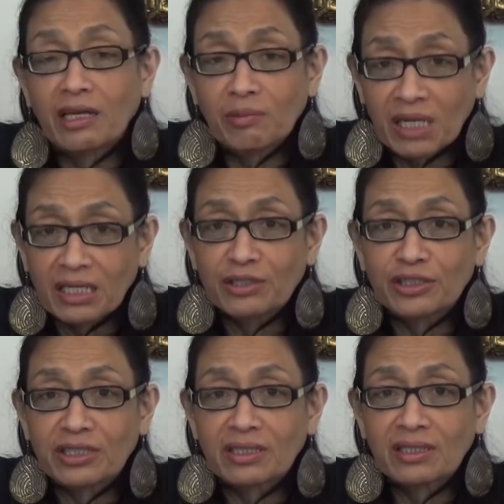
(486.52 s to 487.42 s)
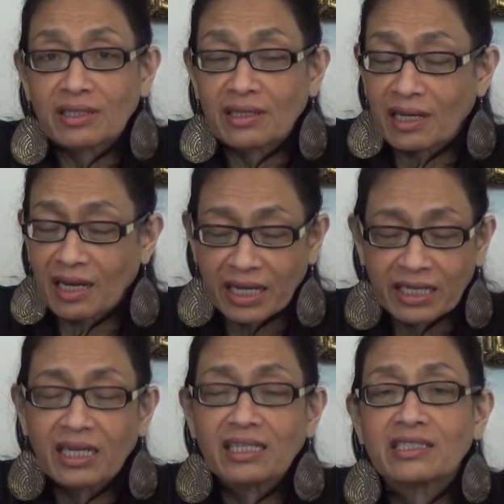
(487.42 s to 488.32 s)
In Malaysia,
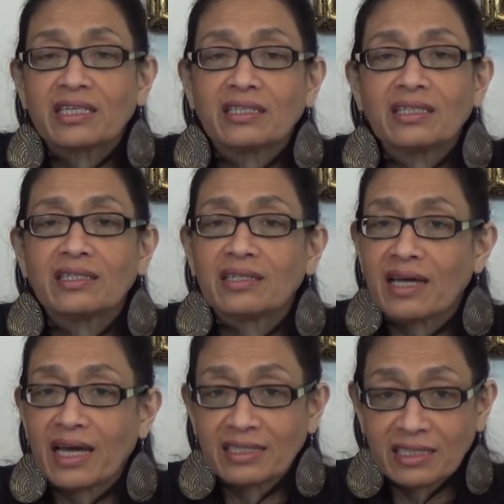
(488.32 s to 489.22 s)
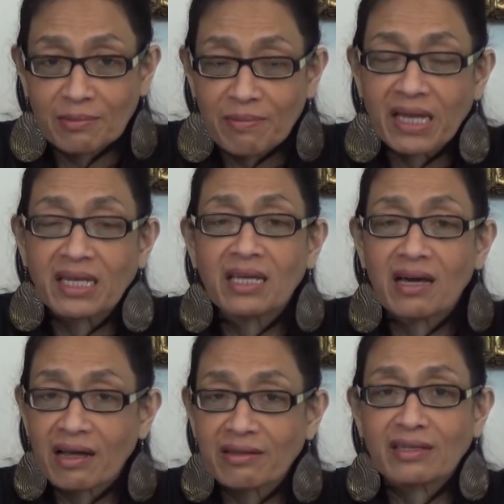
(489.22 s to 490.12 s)
like I said, as in many
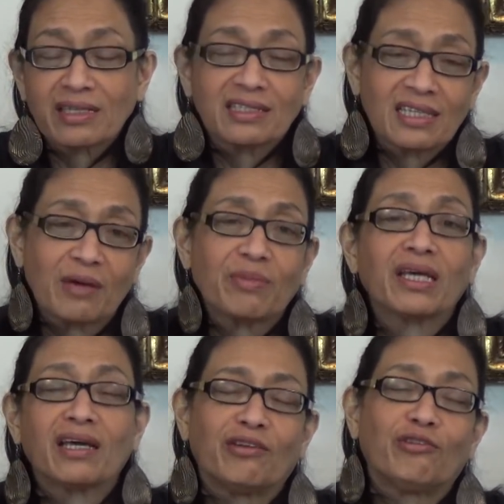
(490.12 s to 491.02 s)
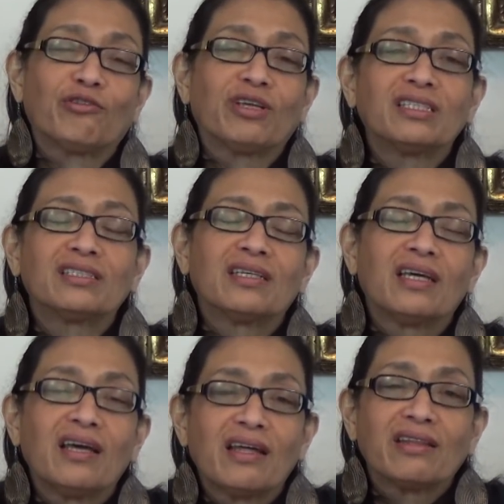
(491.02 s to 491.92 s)
other Islamic countries,
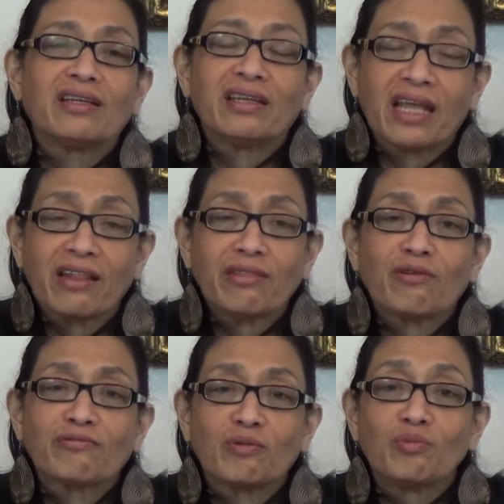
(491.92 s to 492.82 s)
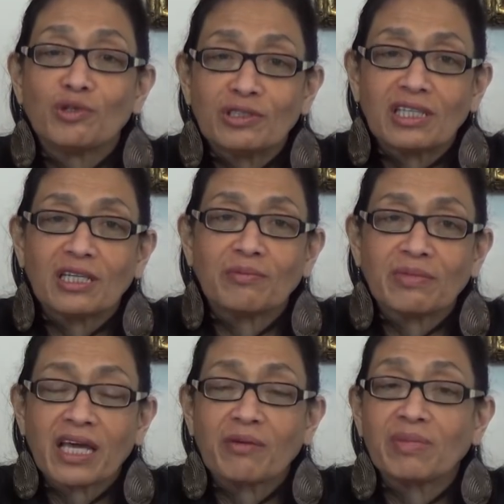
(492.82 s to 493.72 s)
the death of a Muslim
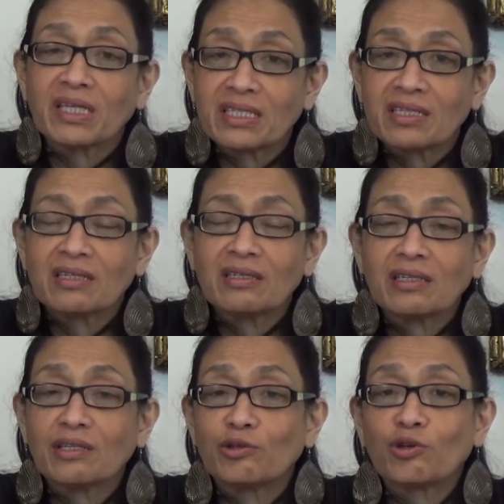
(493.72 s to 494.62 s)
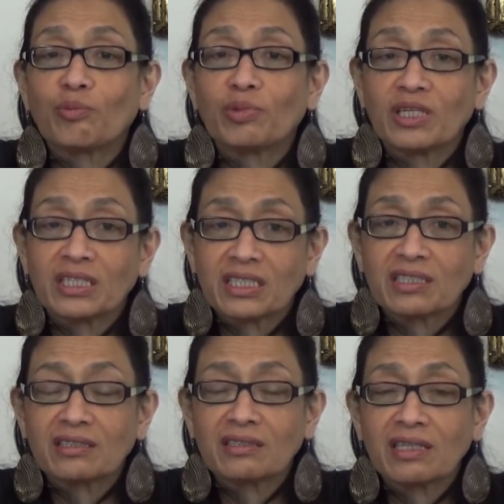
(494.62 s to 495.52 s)
can be turned into a
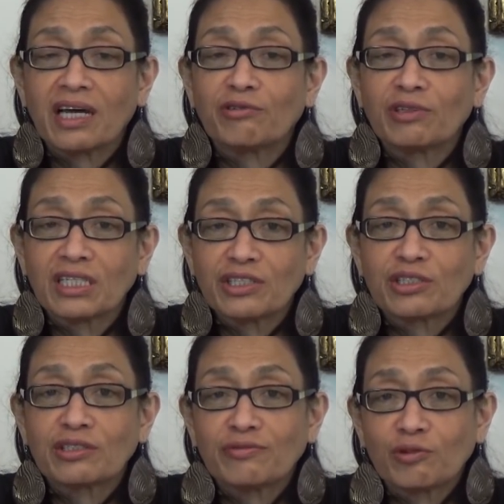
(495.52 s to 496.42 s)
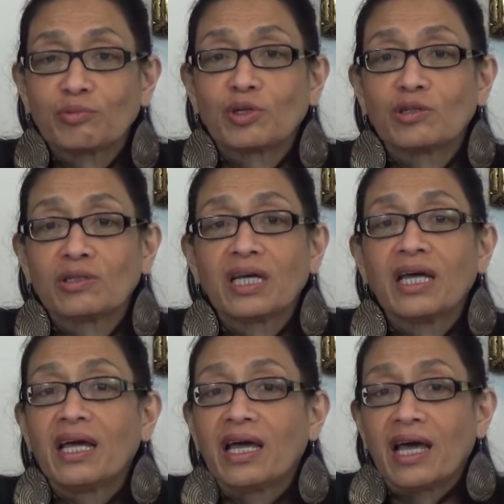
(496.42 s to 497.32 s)
political and religious football
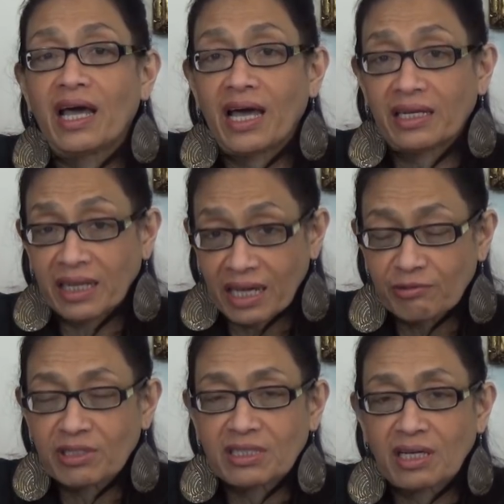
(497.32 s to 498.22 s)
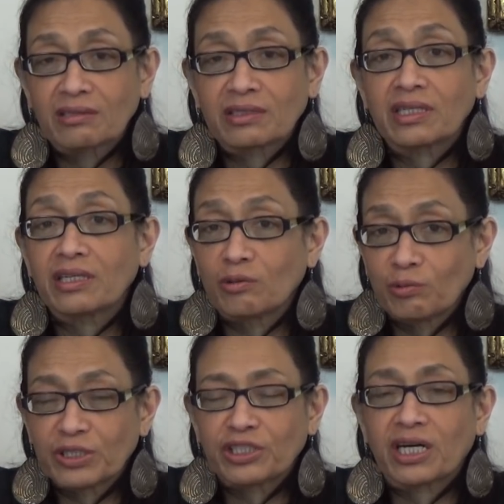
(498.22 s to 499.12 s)
and can result in a
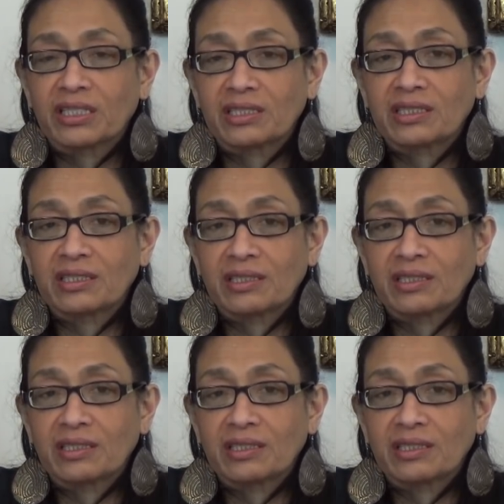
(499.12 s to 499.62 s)
witch hunt.